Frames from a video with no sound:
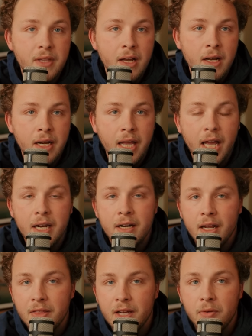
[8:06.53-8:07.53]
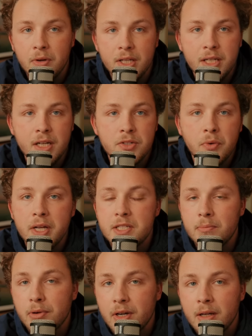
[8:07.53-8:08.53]
Uh, Canon, I think, really does reign
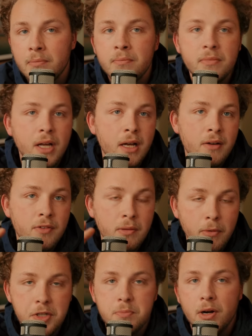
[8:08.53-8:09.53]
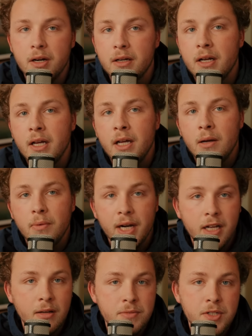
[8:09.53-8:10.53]
supreme uh, for the most part when
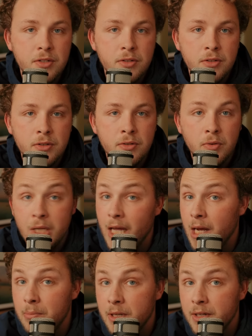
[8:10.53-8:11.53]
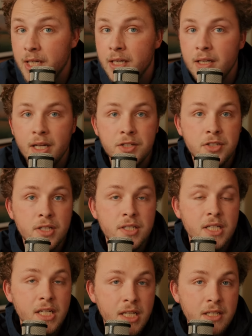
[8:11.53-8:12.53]
it comes to reliability and
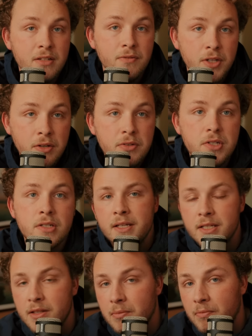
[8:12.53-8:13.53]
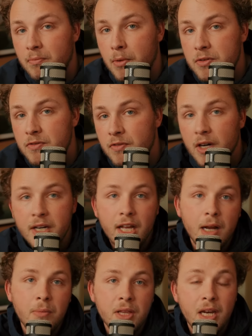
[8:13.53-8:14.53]
just ease of use. Is it the most fun
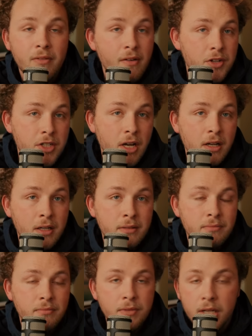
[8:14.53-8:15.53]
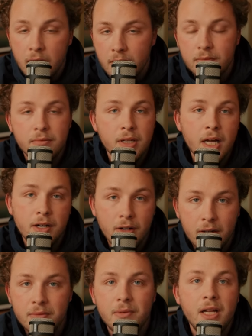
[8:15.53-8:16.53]
camera that I've ever shot on? No, not at
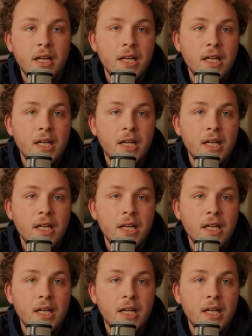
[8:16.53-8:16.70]
all.